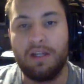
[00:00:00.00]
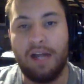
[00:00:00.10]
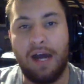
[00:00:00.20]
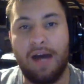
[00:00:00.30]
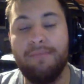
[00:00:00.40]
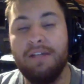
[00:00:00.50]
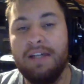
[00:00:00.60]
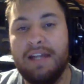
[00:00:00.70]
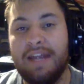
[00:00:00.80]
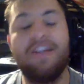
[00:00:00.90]
um,
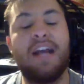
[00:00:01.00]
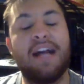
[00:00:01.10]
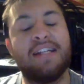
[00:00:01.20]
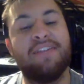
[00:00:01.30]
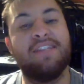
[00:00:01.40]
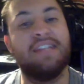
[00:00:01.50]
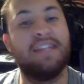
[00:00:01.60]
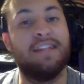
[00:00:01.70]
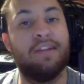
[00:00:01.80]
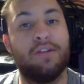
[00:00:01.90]
if you guys haven't
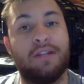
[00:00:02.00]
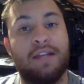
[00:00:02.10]
seen those,